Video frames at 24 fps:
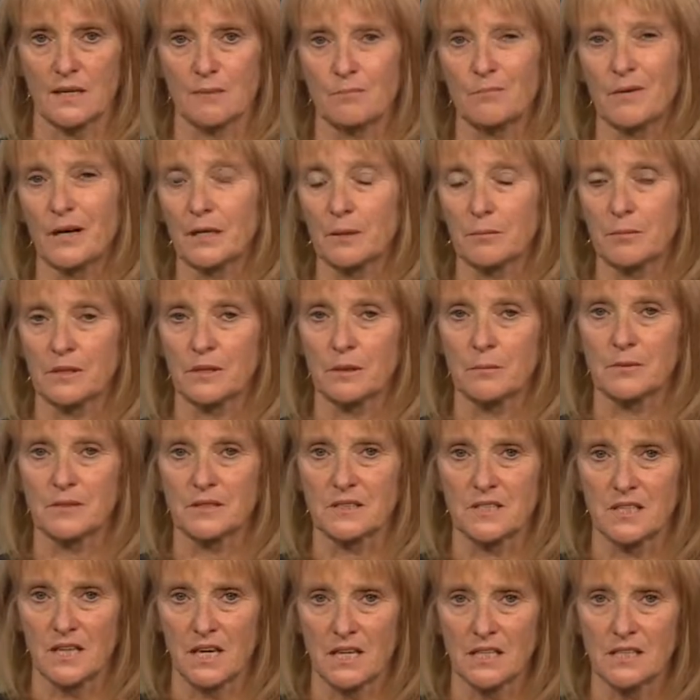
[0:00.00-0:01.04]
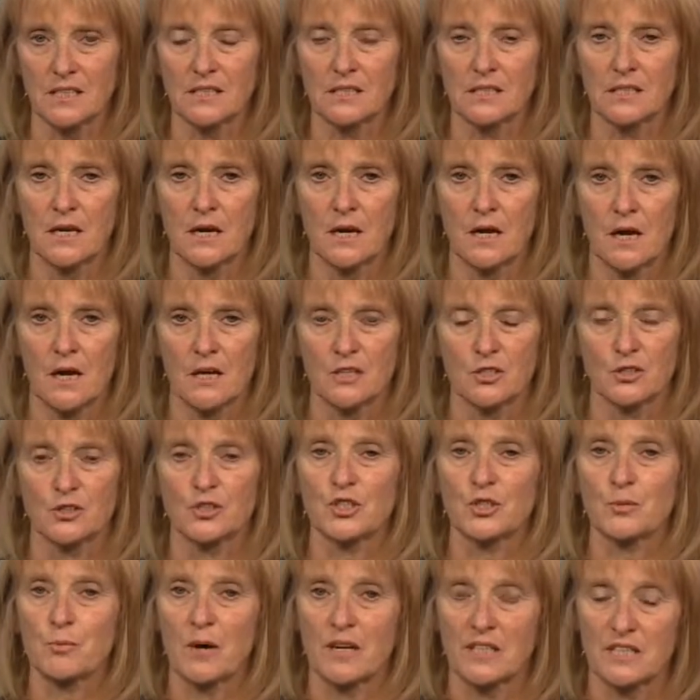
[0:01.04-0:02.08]
that might have been a bit dated. So
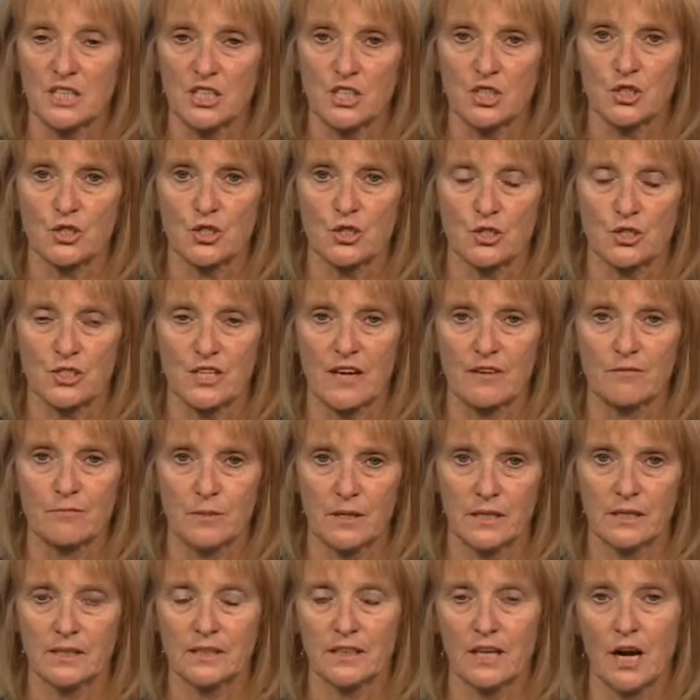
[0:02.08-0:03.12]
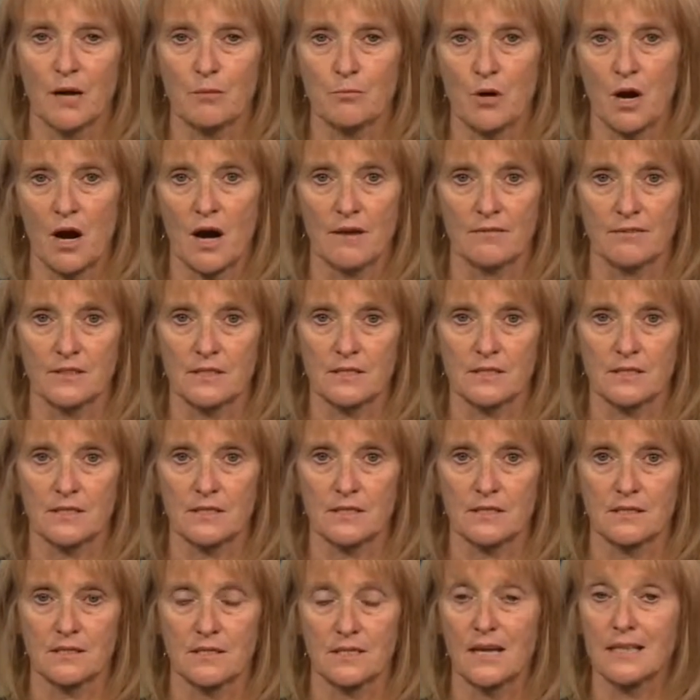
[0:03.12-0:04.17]
nurse practitioners have been in our province
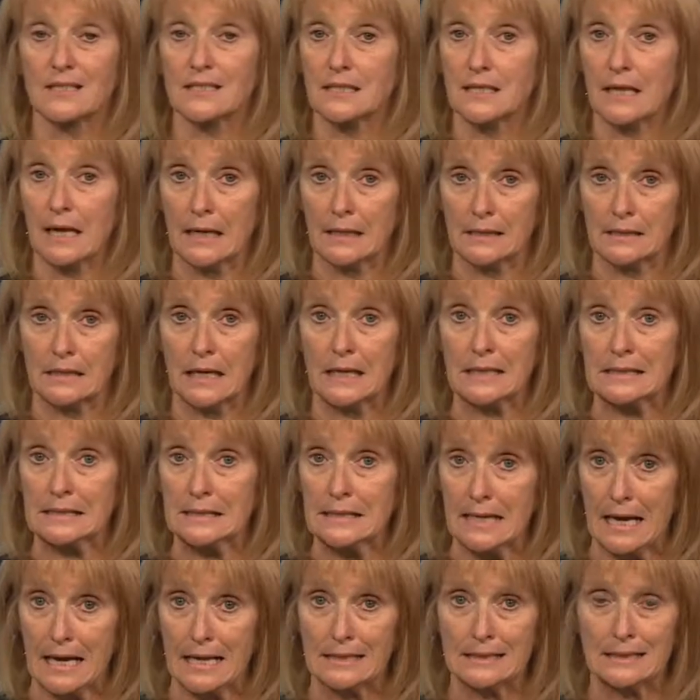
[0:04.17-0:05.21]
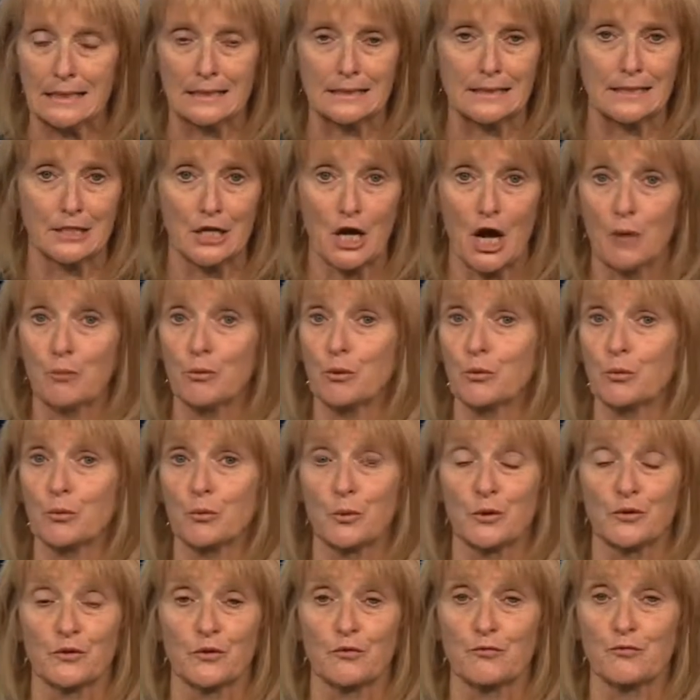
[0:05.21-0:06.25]
since 1998, 99. We were
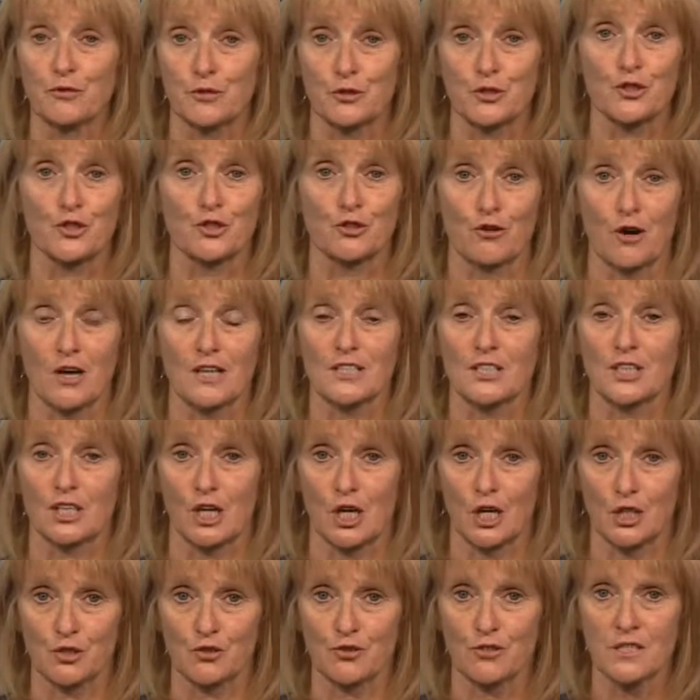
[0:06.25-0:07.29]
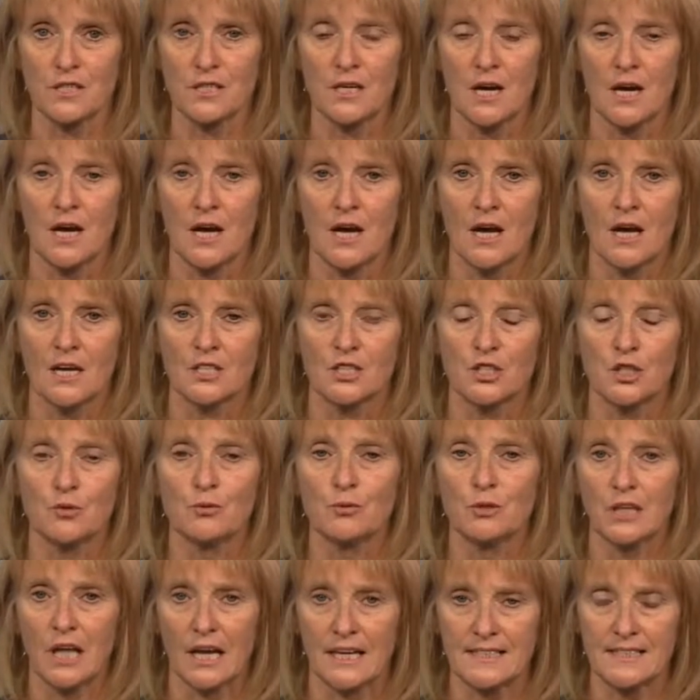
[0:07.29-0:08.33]
one of the first across the country to
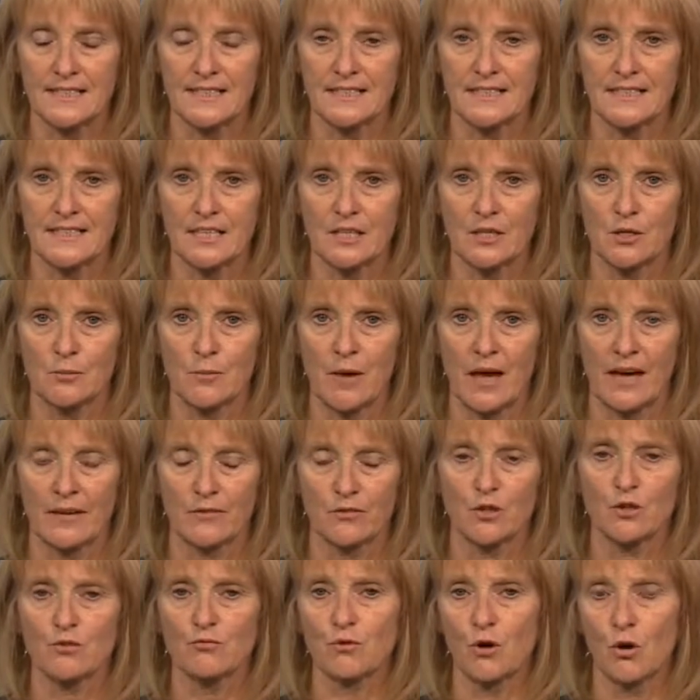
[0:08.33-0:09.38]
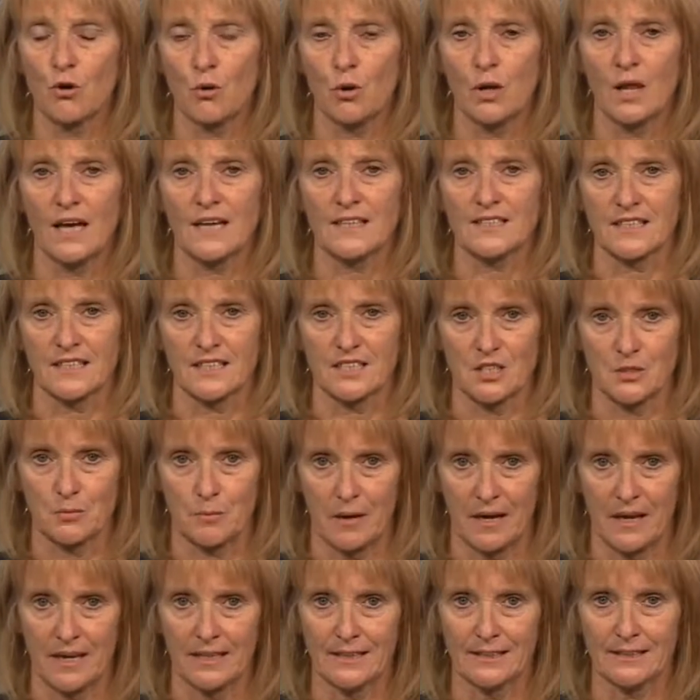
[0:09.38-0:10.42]
license them, and their role has
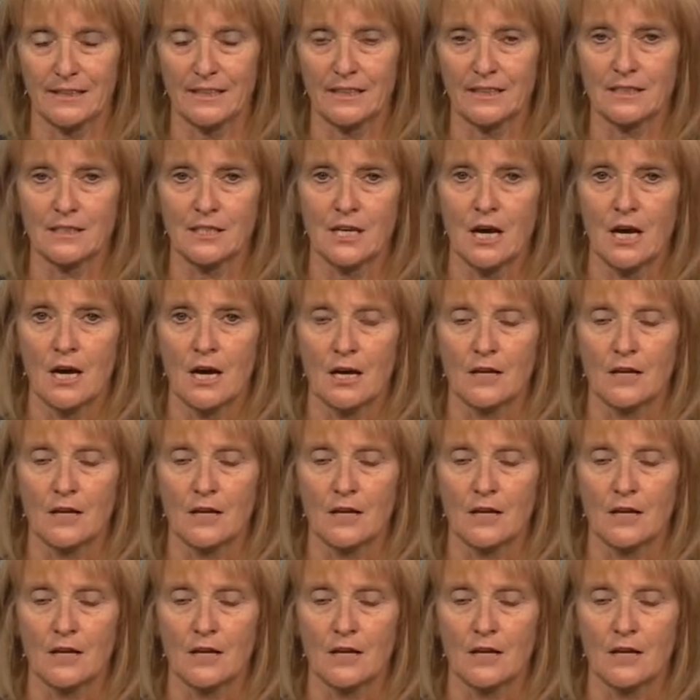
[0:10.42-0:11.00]
expanded.